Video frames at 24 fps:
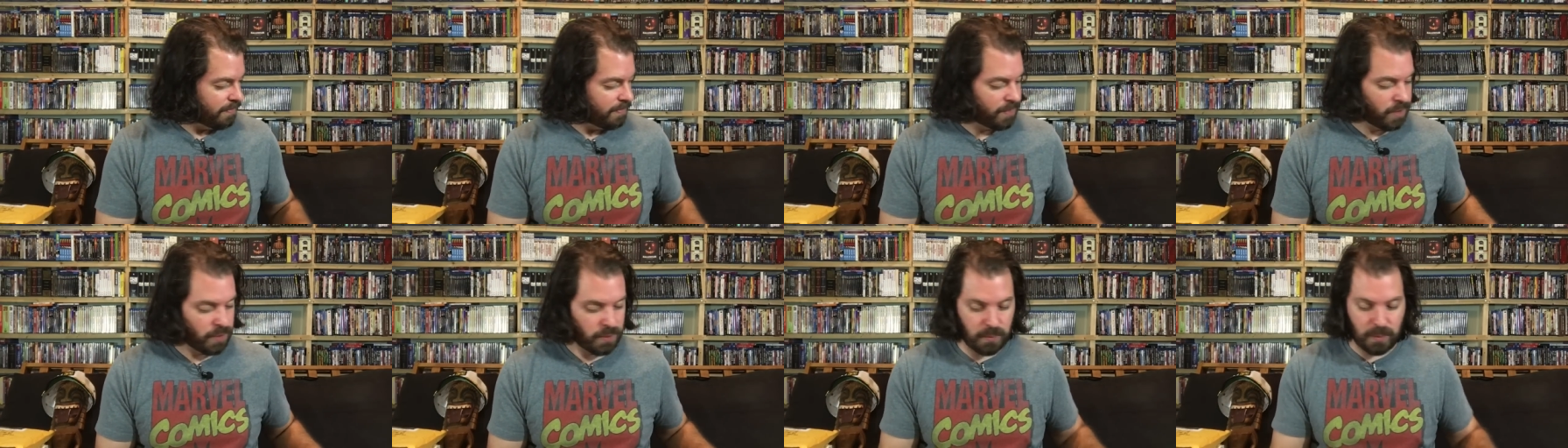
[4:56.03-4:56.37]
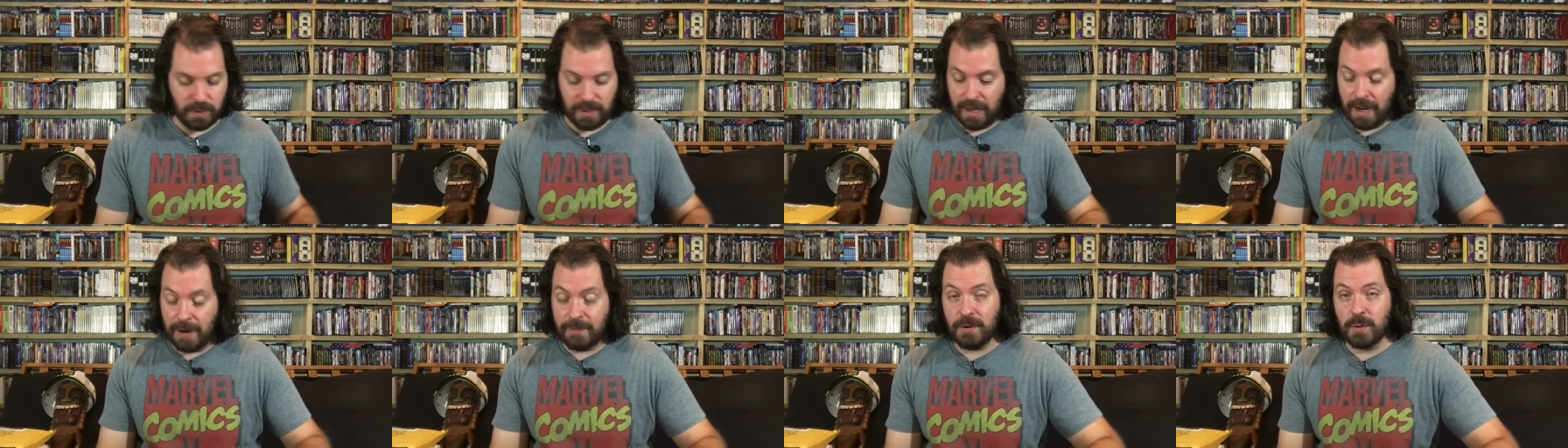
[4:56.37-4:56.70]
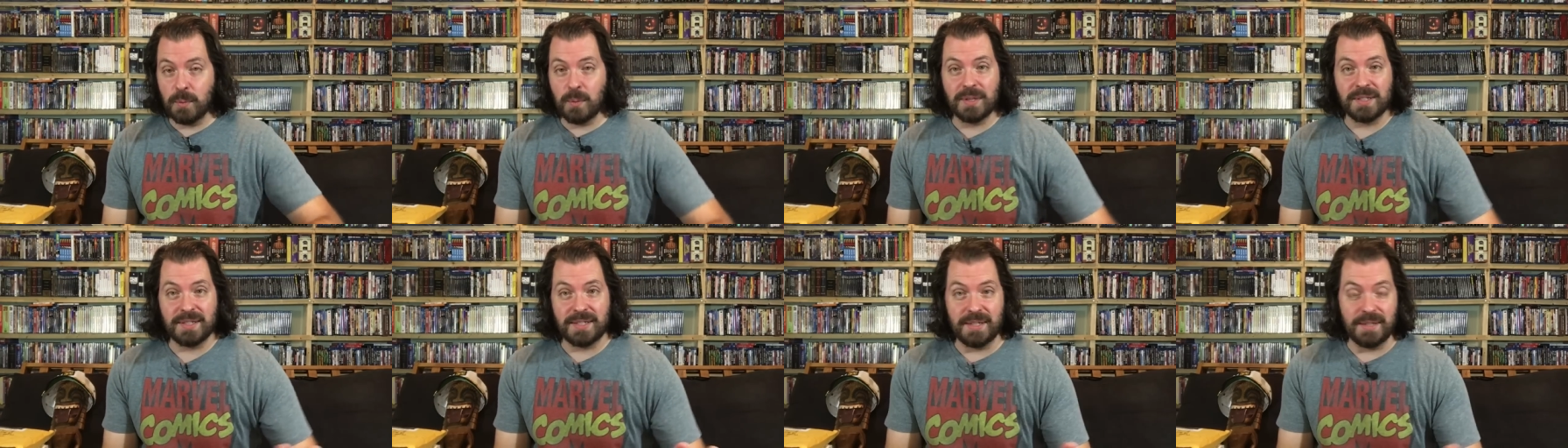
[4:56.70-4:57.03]

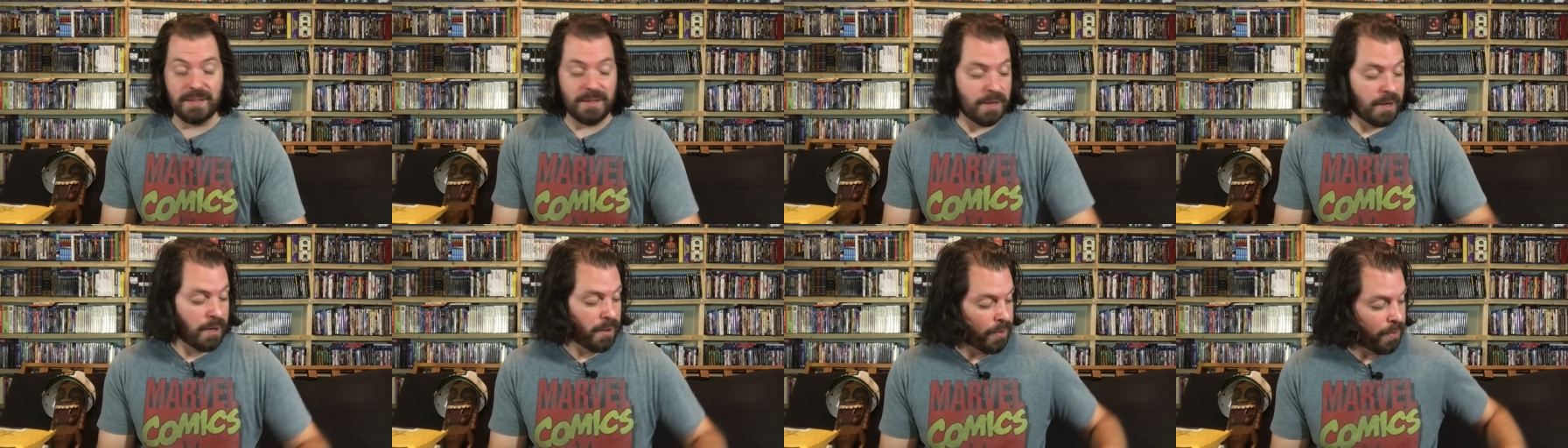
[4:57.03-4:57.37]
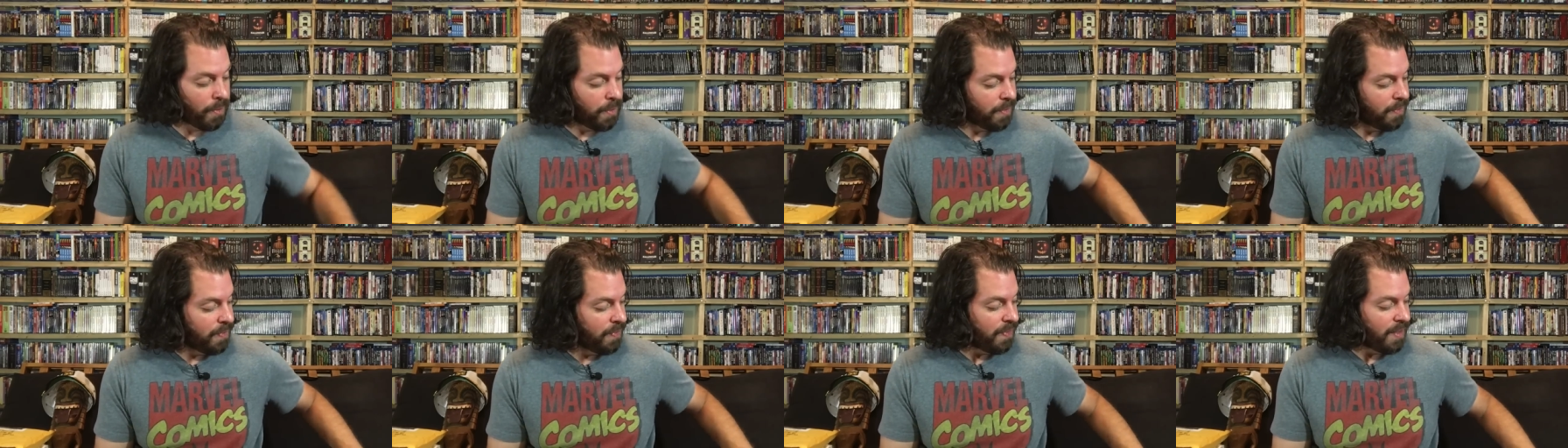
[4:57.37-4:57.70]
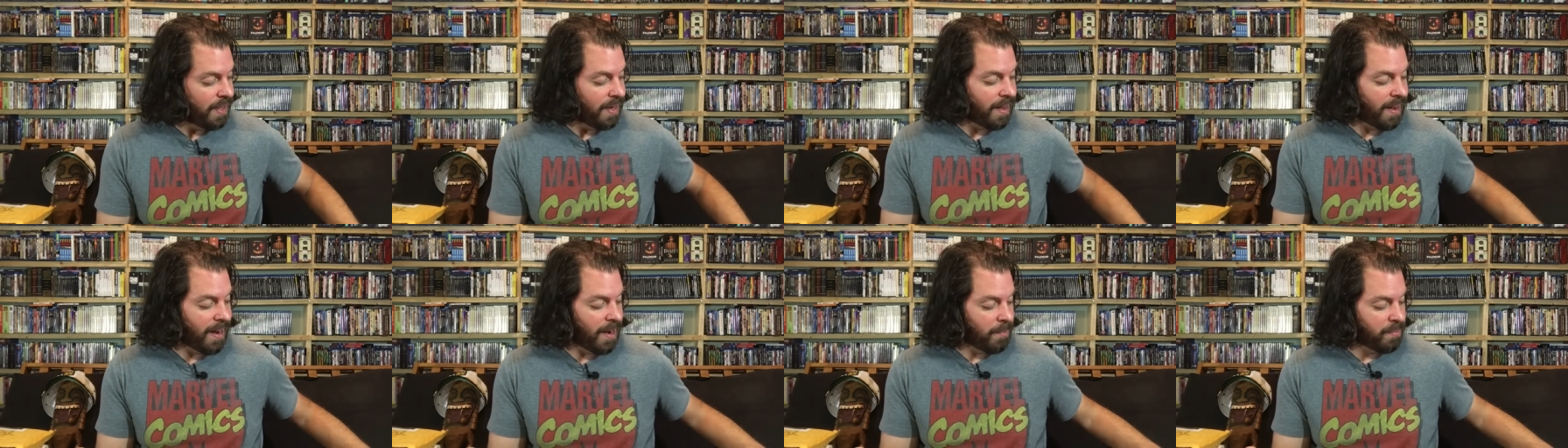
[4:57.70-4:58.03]
everyone to know that I